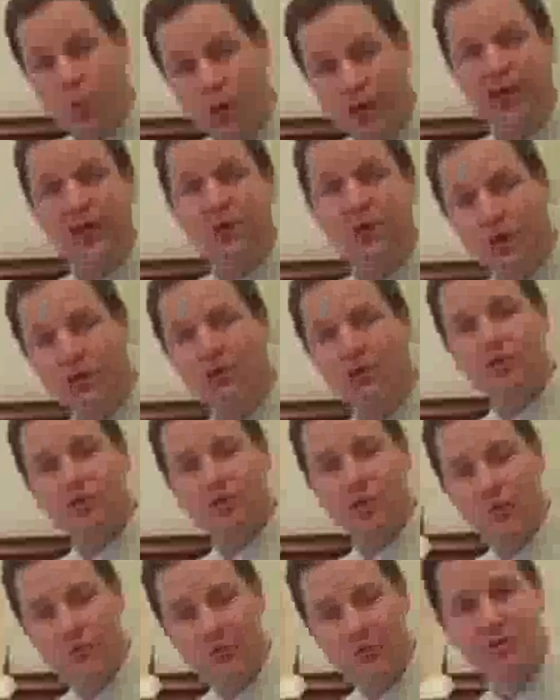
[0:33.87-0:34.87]
We will
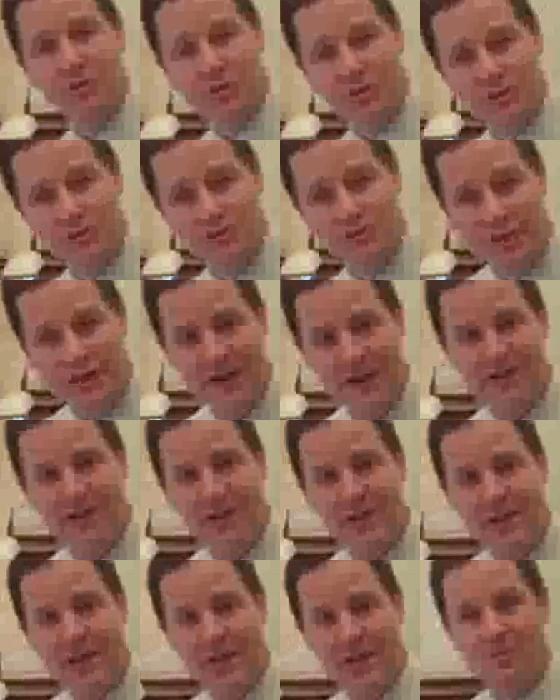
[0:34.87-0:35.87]
scrap tuition
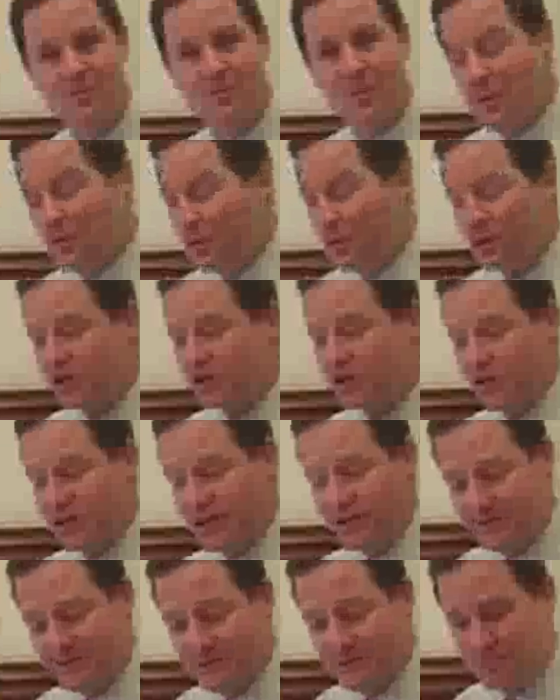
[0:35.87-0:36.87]
fees, but we want to
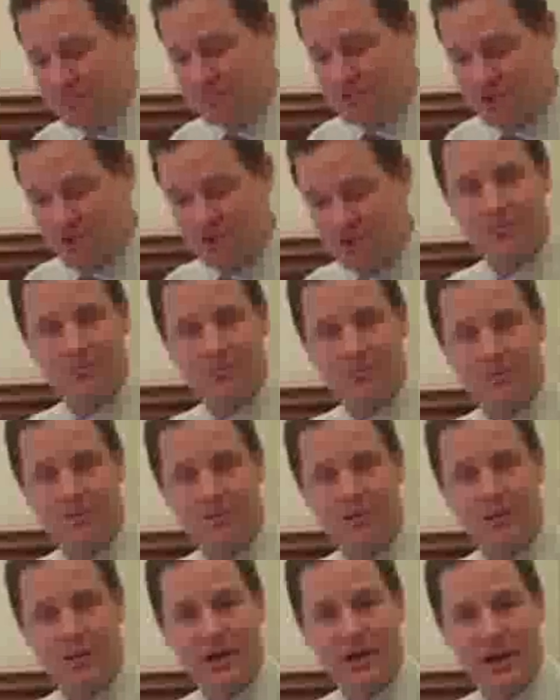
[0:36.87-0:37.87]
treat
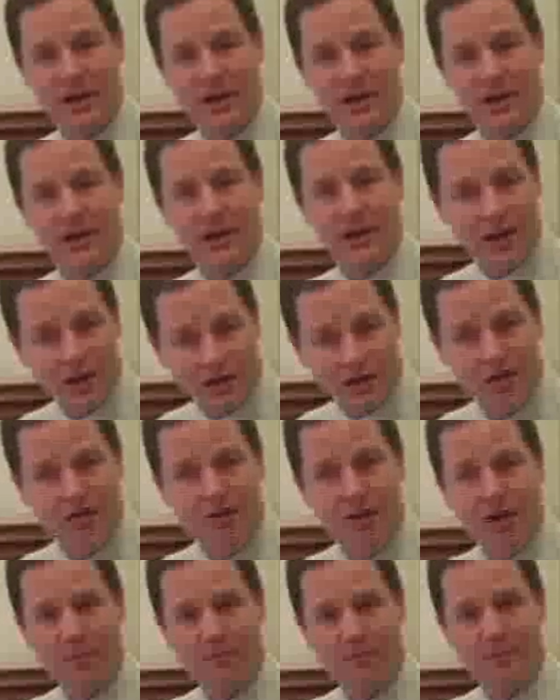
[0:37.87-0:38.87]
students like
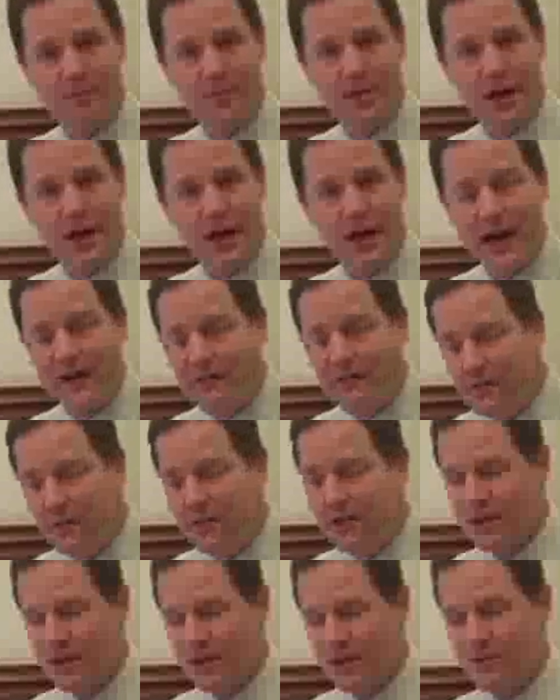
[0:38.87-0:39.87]
grown-ups, and
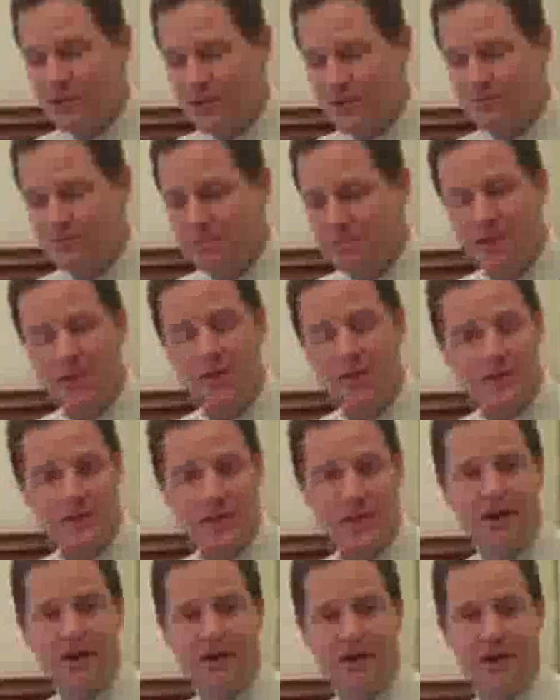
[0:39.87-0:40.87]
everybody knows that money's
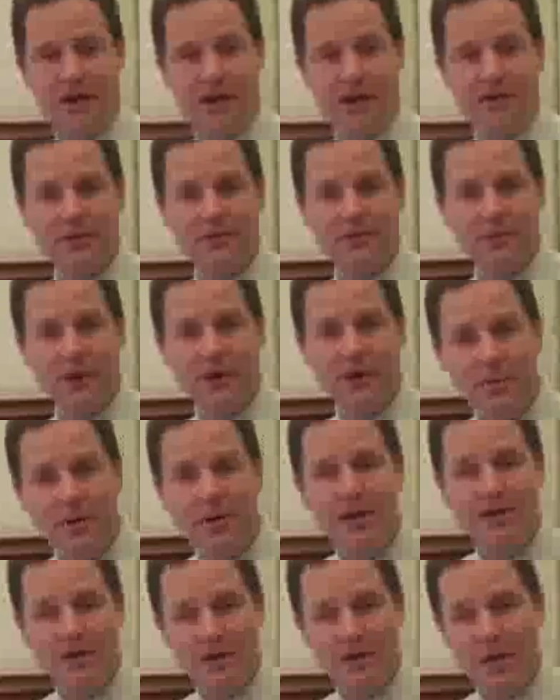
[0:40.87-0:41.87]
tight now, and when
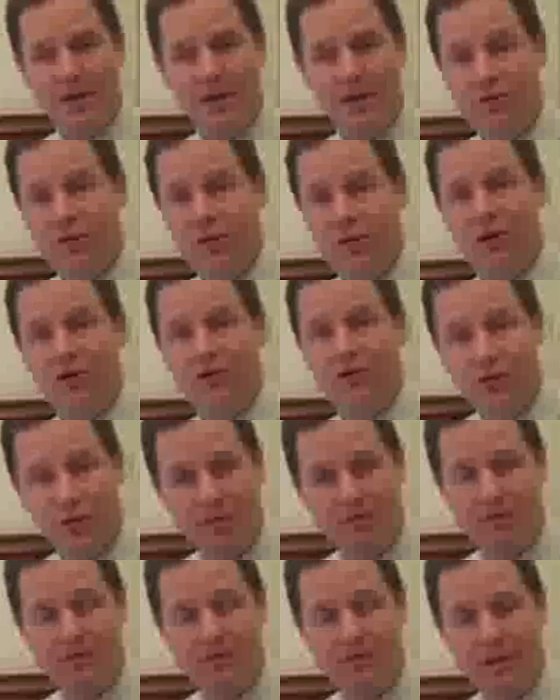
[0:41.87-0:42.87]
money's tight you can't
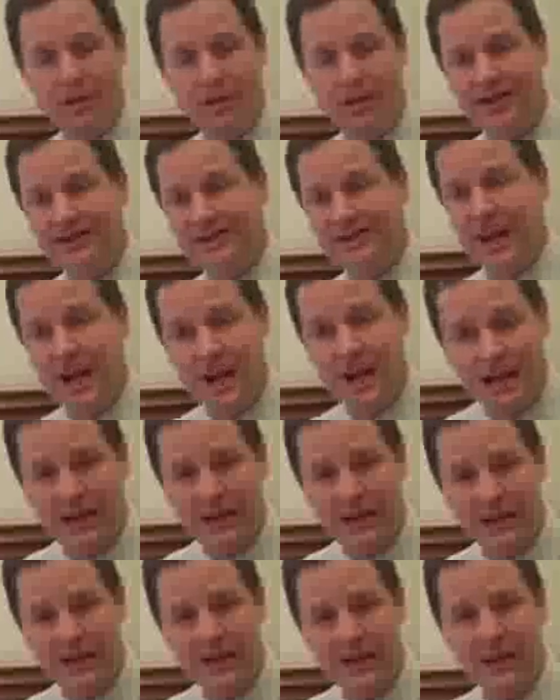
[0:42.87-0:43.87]
do everything
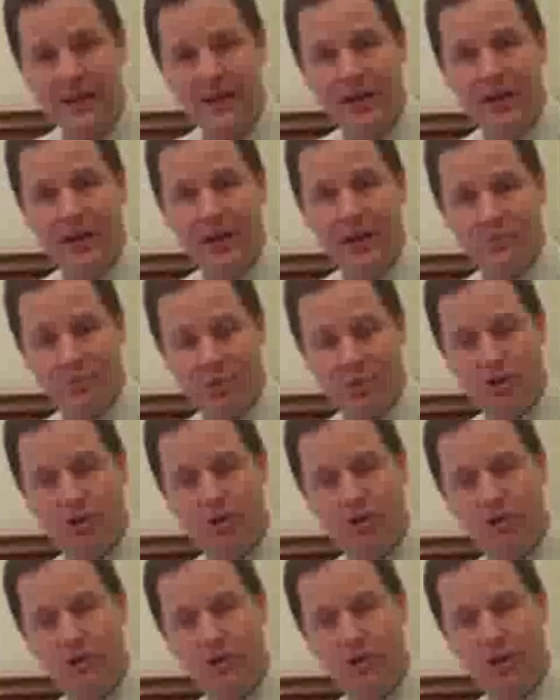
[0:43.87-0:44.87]
exactly as we
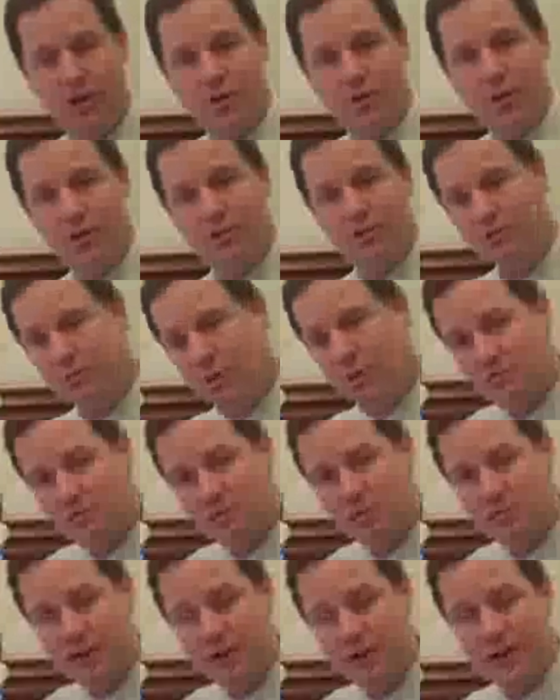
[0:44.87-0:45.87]
could when there was
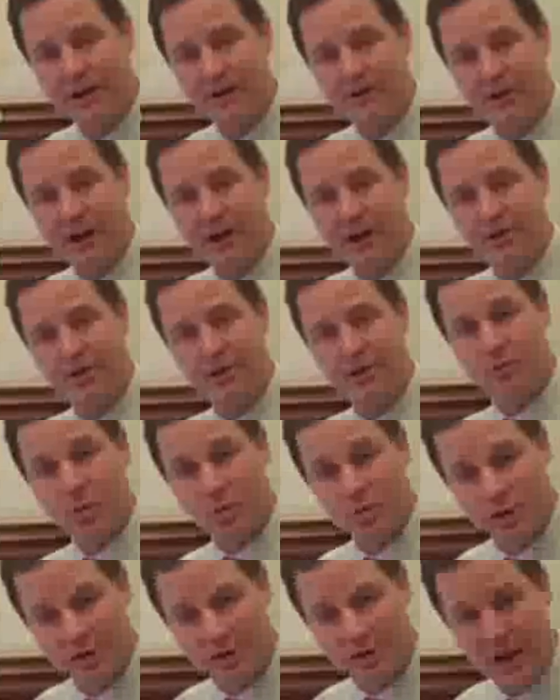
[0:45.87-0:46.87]
much more money around. So
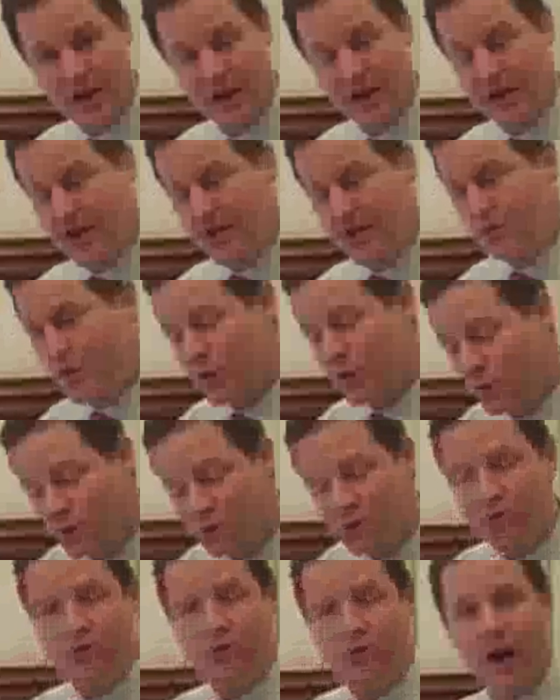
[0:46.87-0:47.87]
what we're saying is we
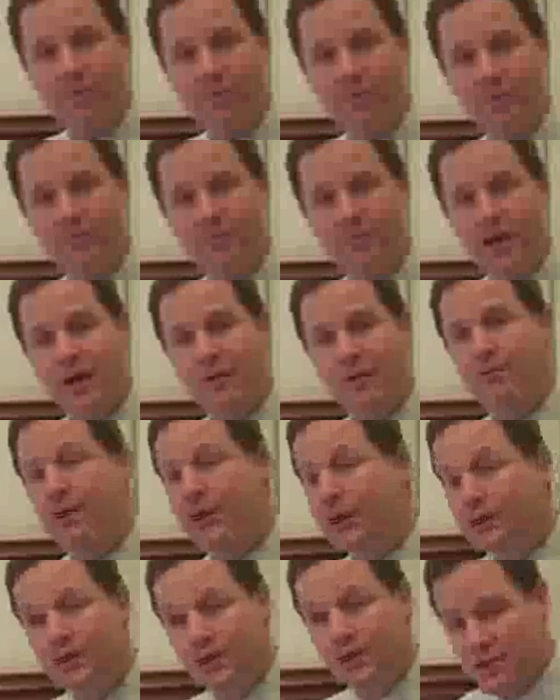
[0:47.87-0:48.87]
will scrap them,
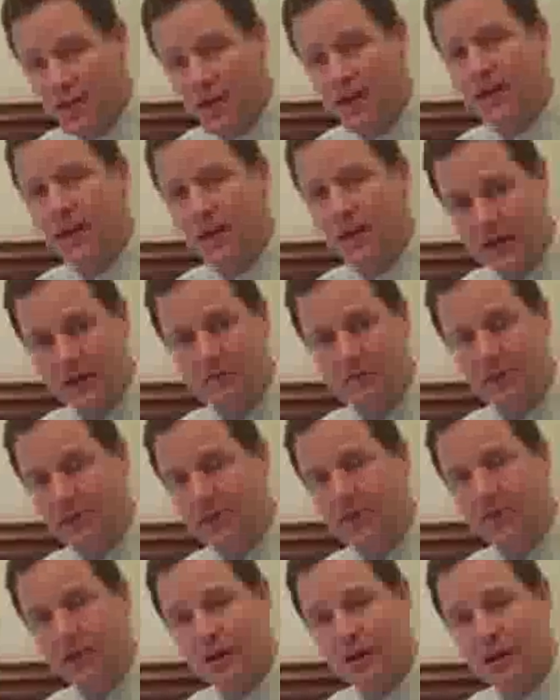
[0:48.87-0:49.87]
but it'll just take a little
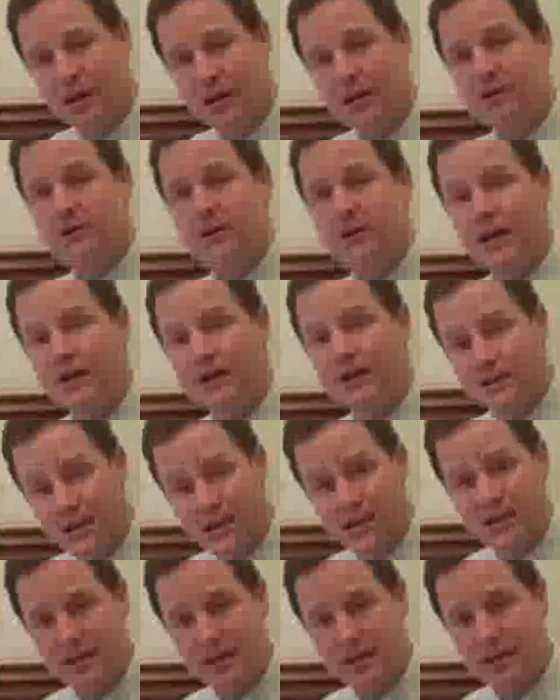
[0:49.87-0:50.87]
bit longer. It'll take
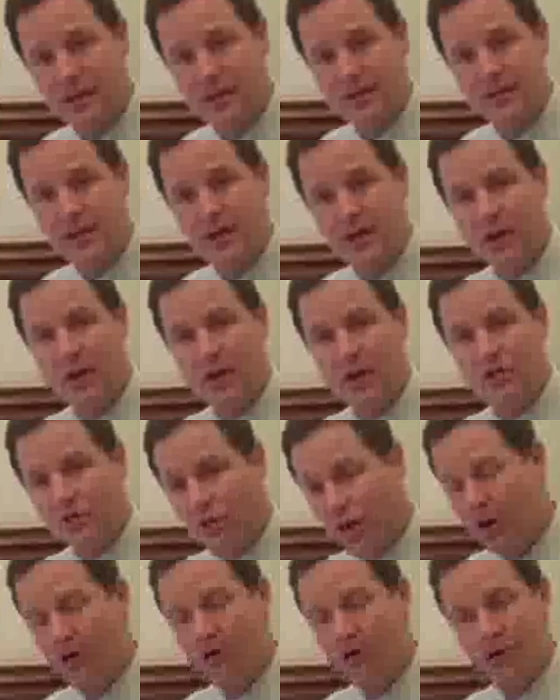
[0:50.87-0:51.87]
6 years
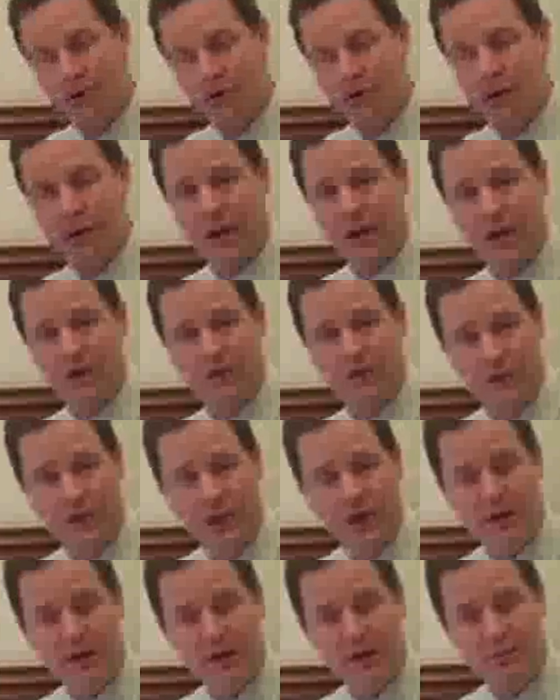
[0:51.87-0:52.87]
rather than doing it
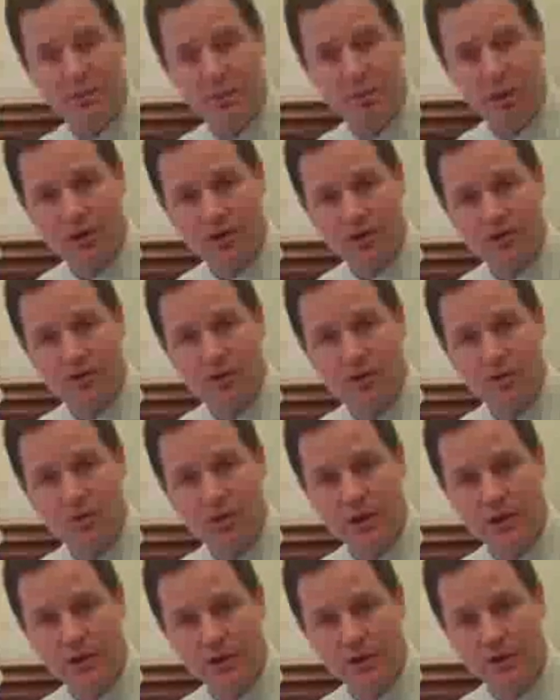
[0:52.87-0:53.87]
overnight as we once
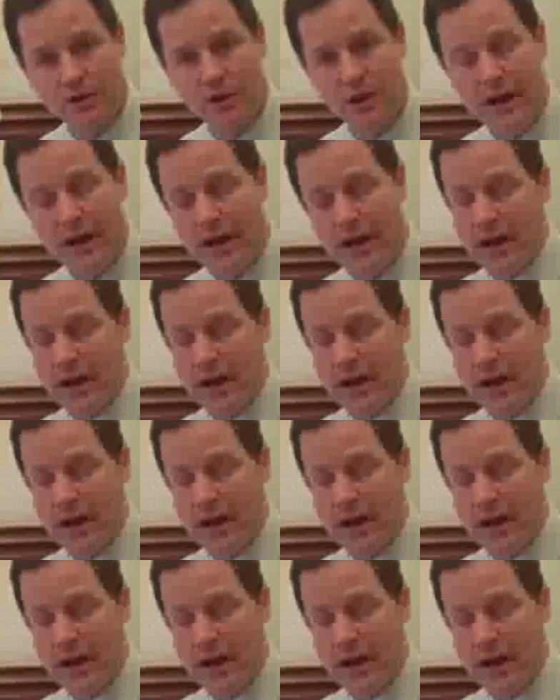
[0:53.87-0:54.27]
thought we could.